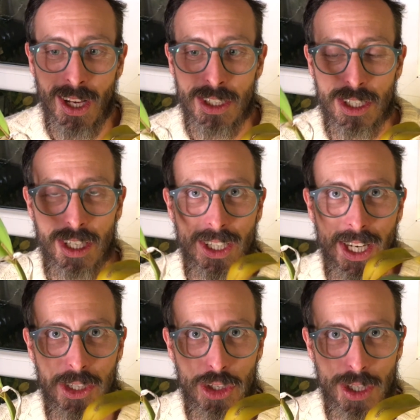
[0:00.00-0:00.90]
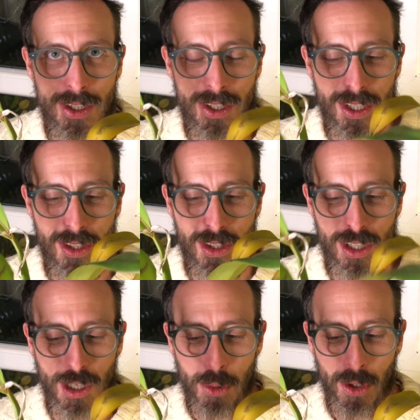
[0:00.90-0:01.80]
tenacious,
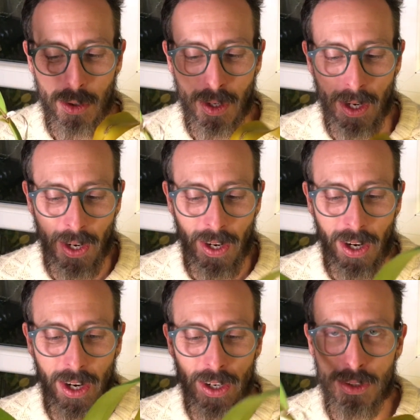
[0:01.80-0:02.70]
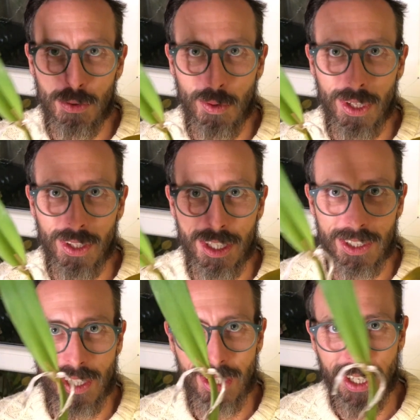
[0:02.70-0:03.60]
stubborn, unwilling
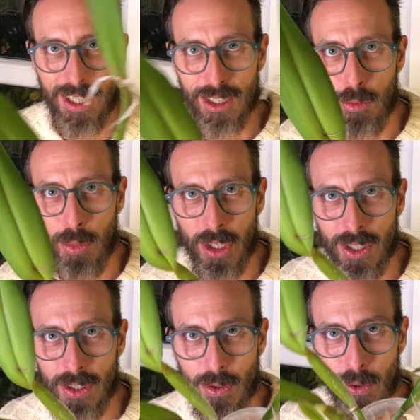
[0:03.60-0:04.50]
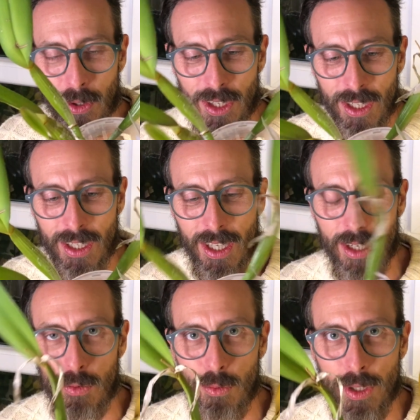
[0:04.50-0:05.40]
to kick the bucket orchid
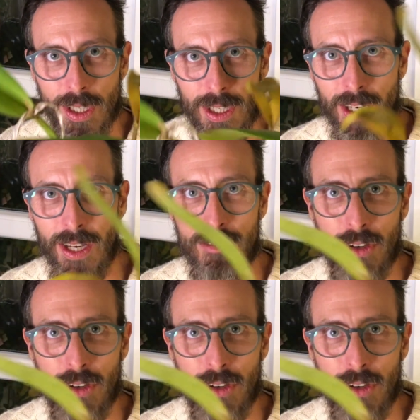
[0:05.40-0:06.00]
that we have